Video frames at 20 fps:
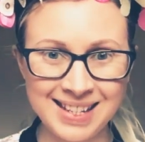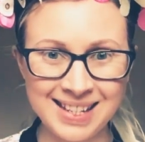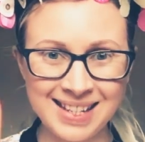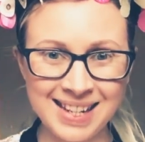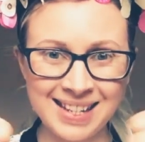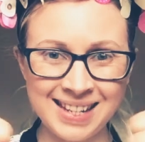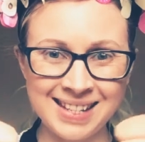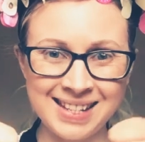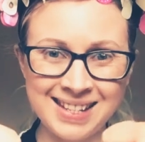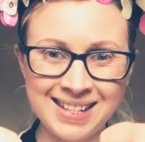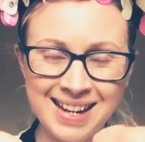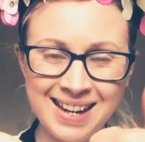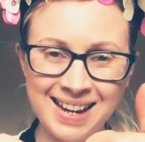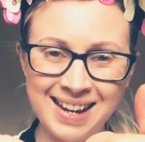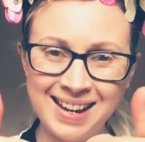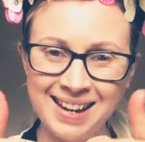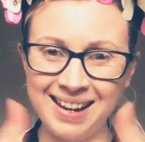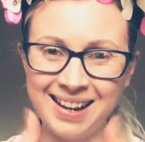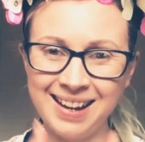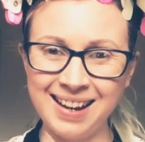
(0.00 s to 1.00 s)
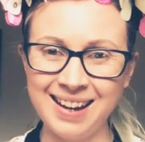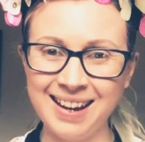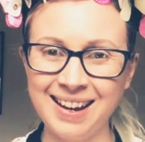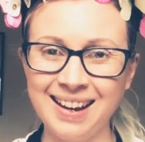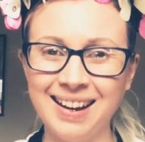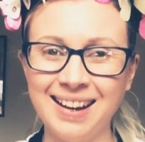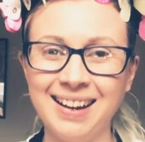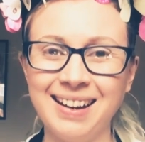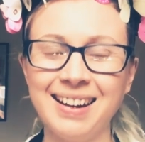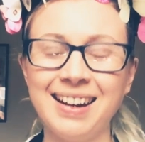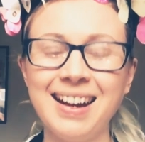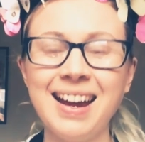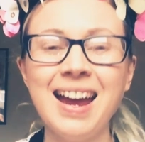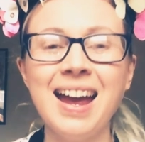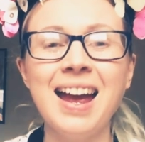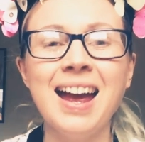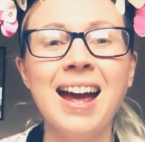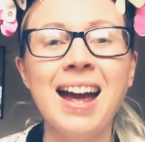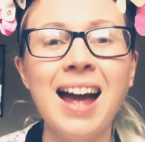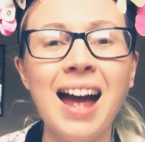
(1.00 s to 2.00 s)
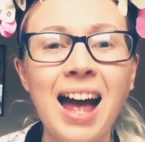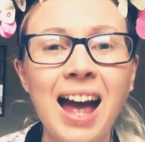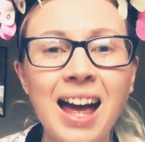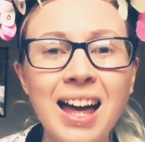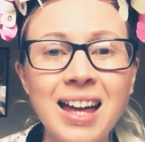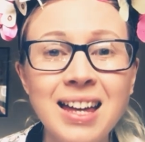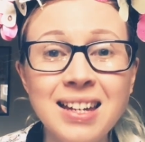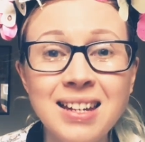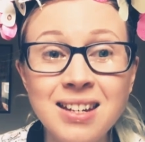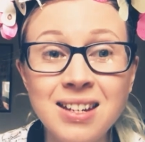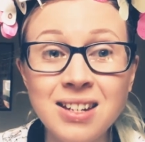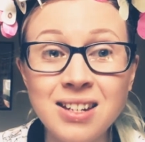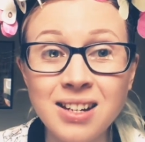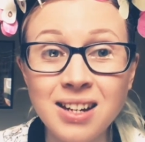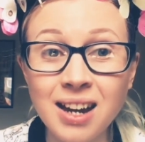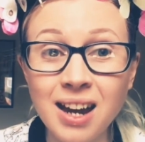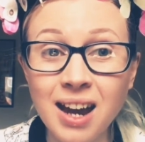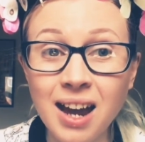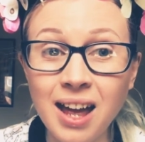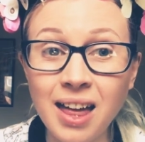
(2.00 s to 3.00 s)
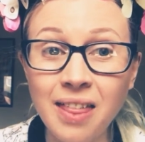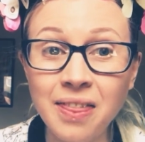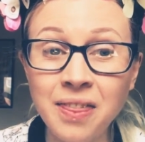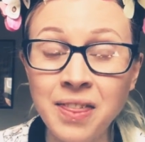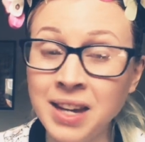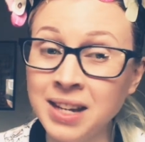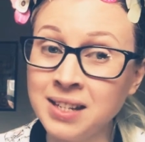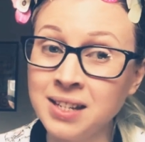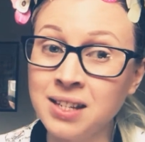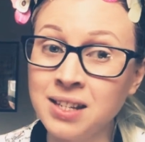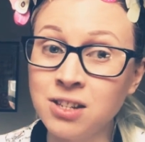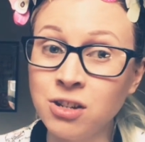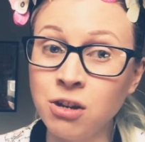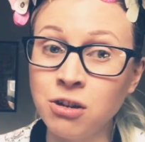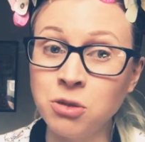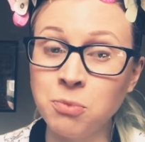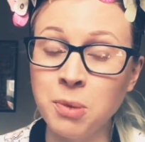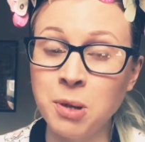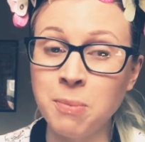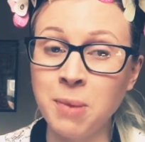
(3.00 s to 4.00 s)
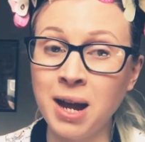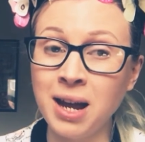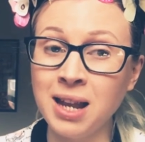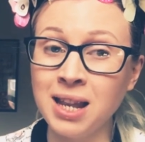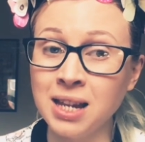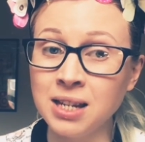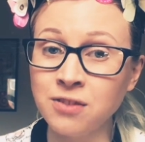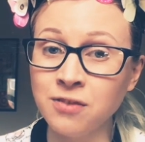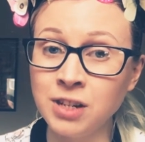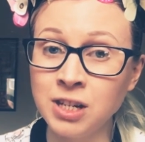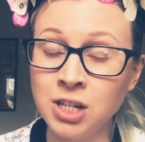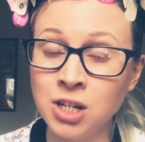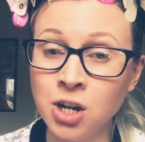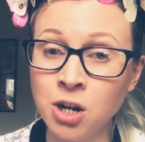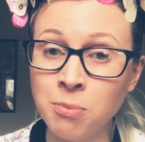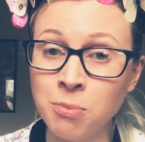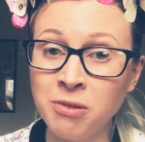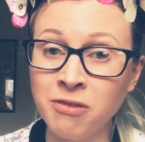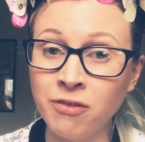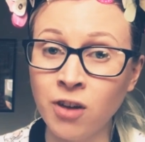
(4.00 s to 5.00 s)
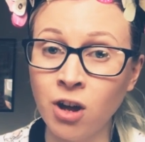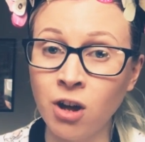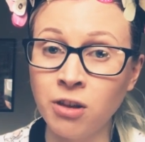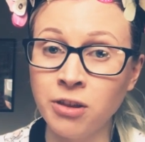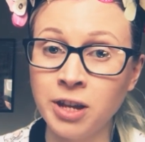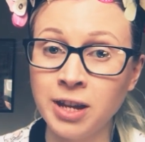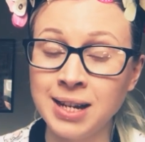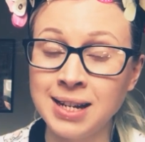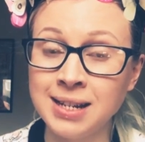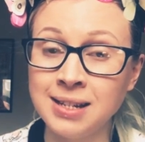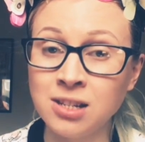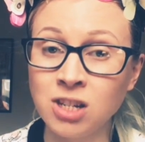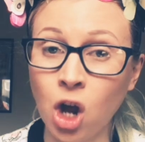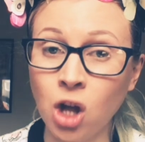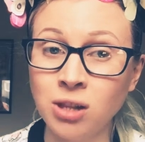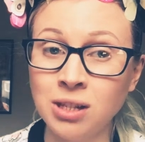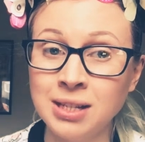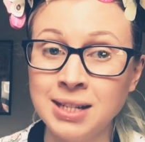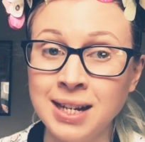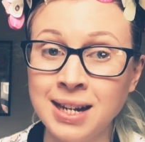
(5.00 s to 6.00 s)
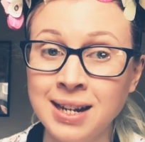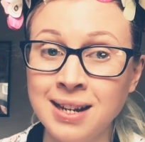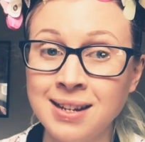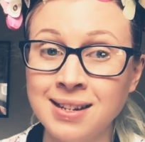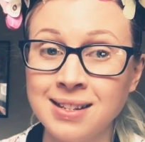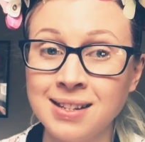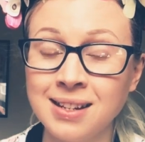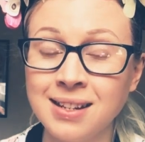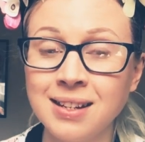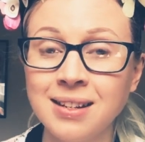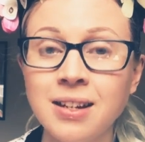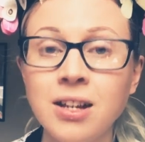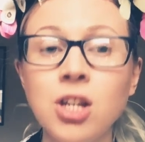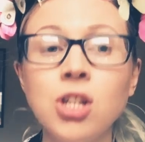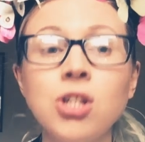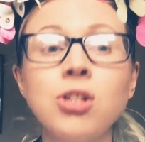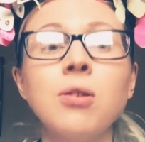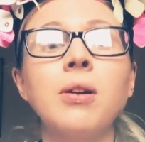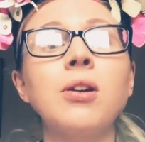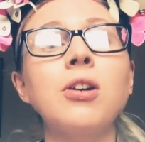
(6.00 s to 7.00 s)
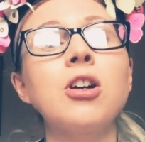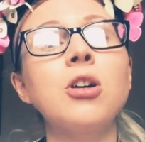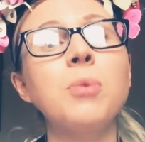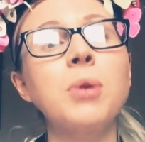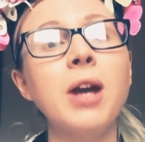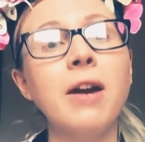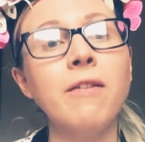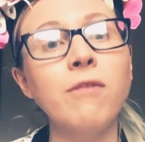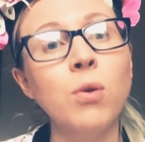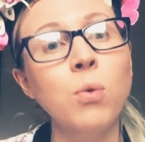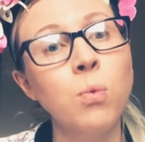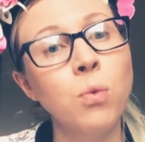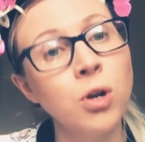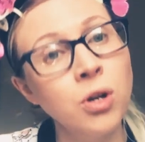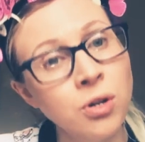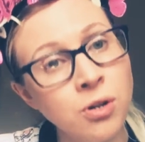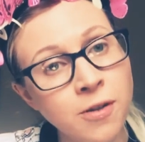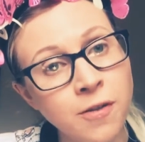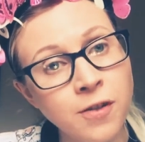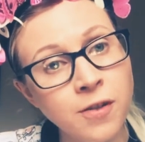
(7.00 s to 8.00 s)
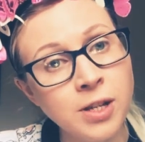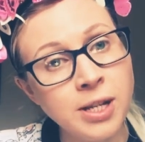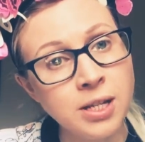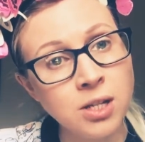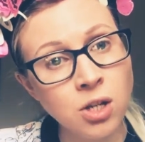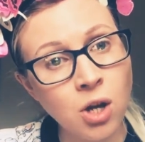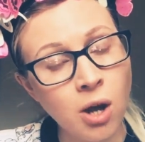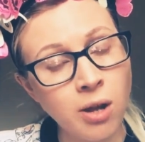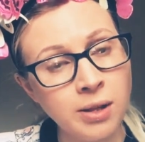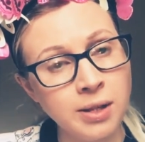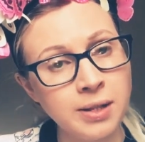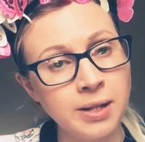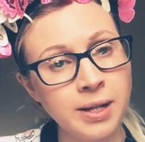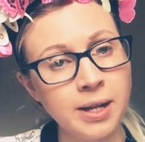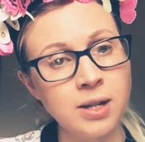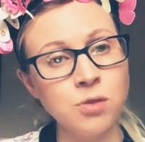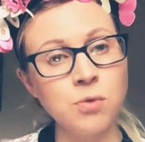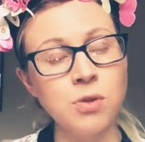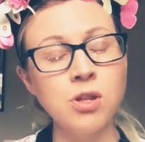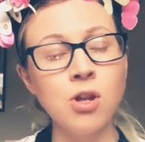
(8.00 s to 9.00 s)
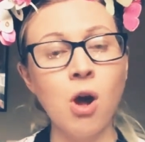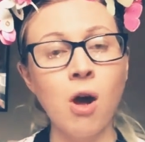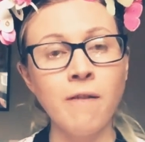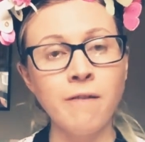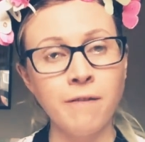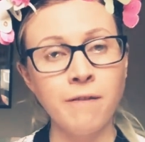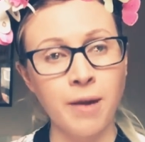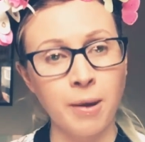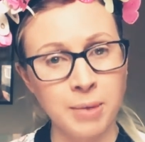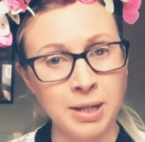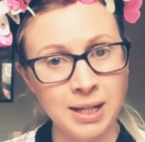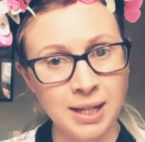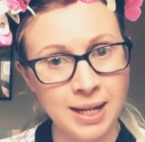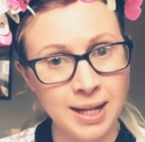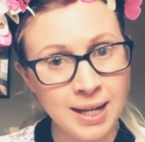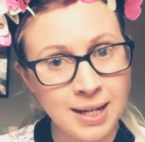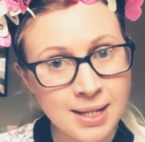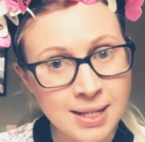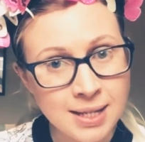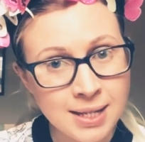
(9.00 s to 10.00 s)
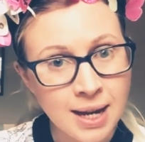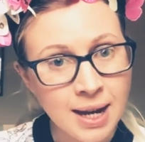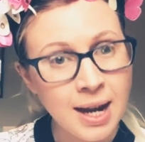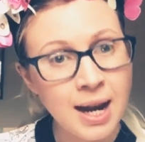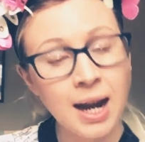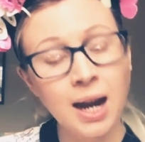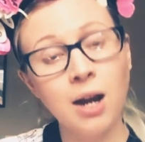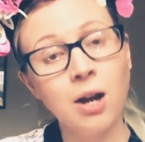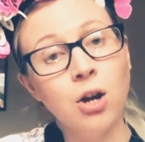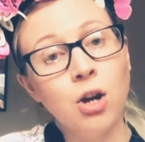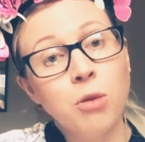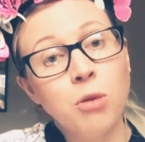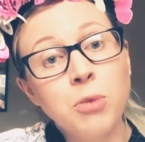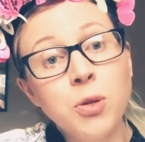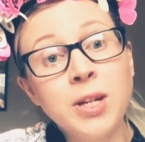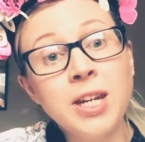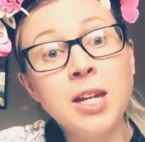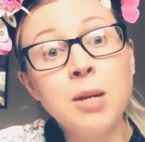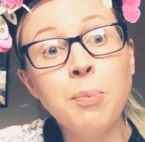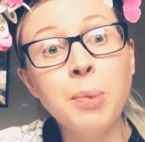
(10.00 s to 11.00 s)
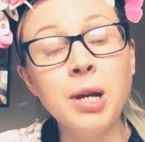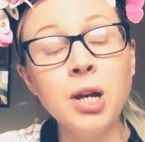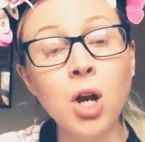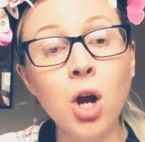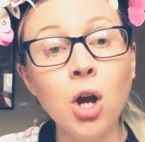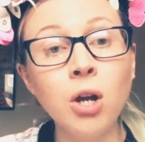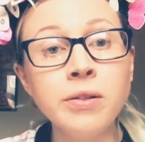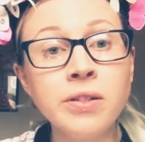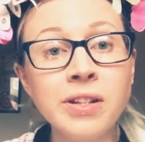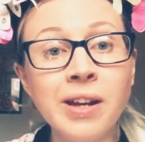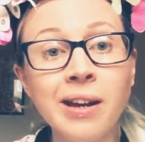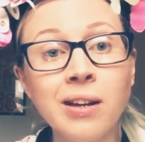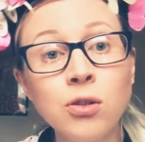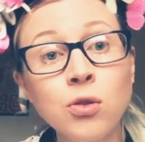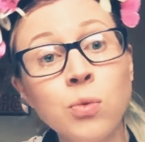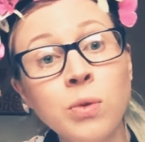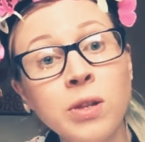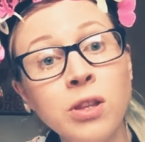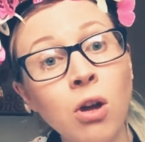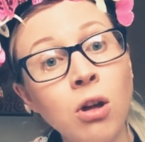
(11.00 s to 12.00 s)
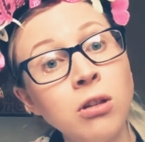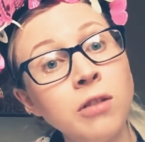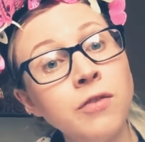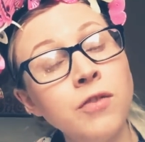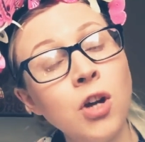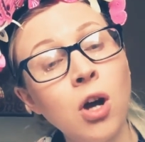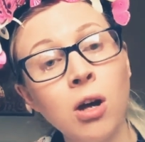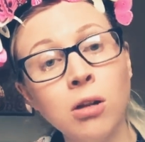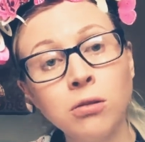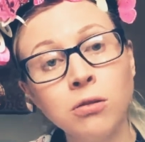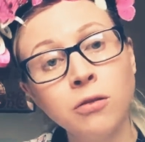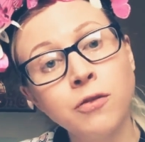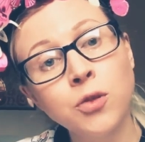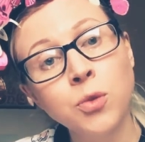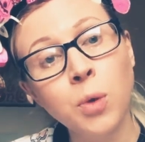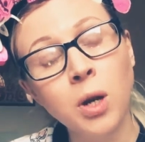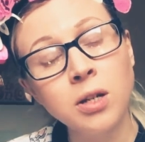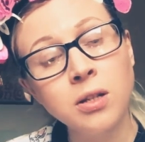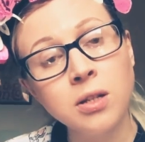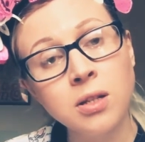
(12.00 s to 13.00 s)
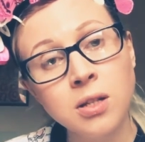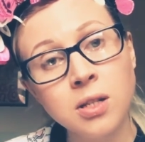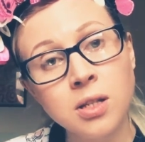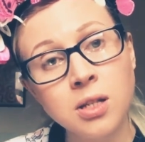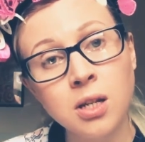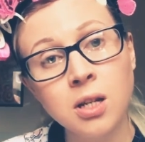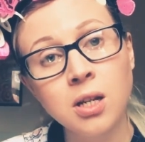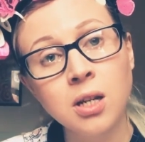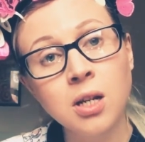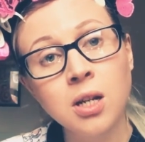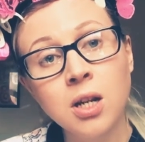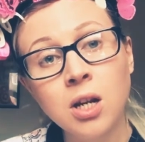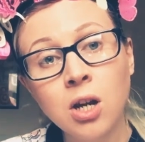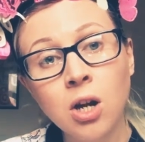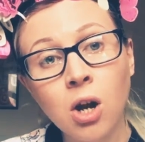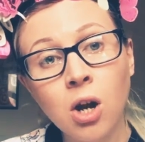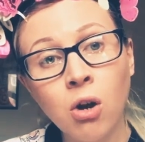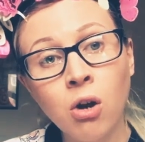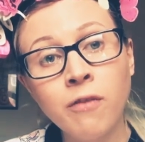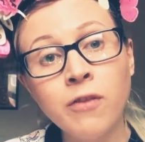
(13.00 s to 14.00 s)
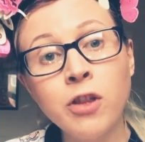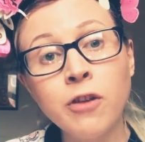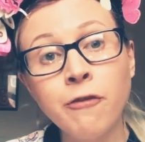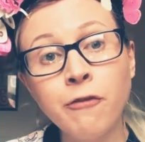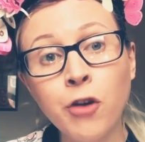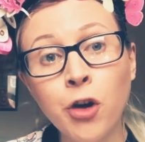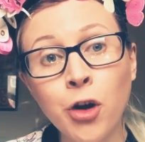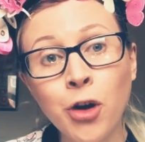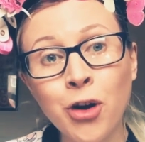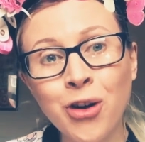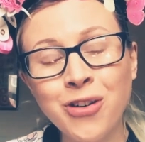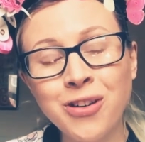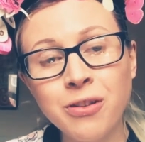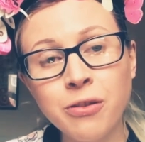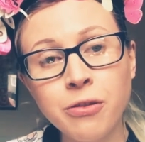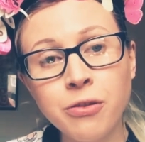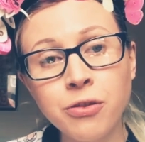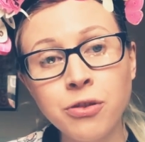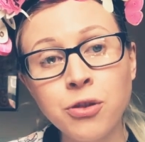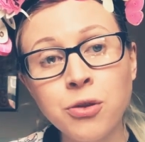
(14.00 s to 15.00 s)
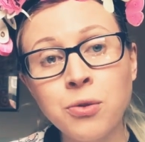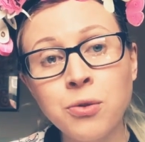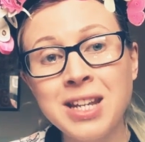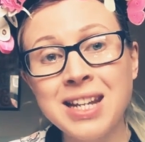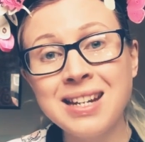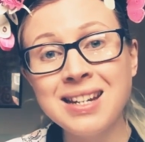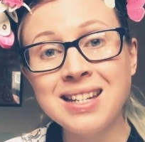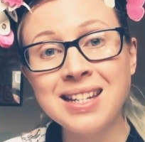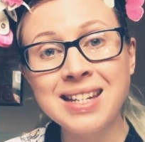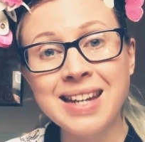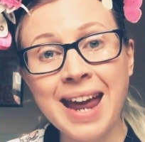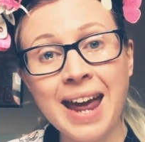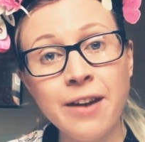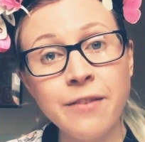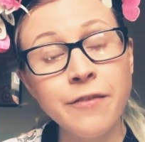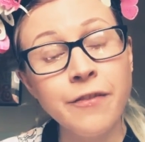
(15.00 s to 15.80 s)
fantastic. And this is going to be my last video before the Easter holidays. So I hope you have a wonderful Easter holidays with your families. I hope you keep in contact with all of your loved ones over the phone and through the internet and